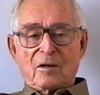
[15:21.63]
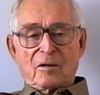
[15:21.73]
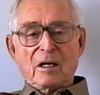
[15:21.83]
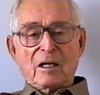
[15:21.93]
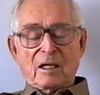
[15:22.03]

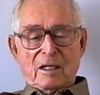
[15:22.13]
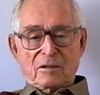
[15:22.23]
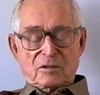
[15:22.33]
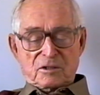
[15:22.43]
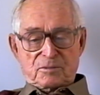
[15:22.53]
Well,
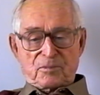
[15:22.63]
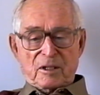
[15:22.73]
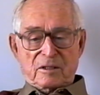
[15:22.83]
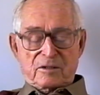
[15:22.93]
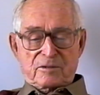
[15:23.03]
I
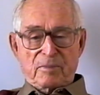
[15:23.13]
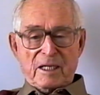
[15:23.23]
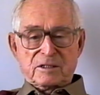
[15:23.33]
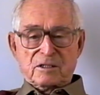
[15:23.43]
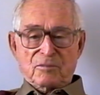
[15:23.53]
played
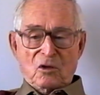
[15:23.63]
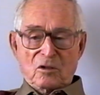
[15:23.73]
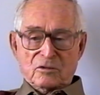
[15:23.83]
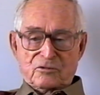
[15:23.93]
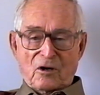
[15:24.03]

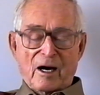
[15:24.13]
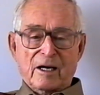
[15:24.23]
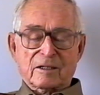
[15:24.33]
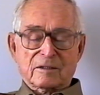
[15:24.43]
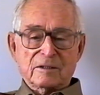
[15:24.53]
basketball and
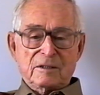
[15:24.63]
track.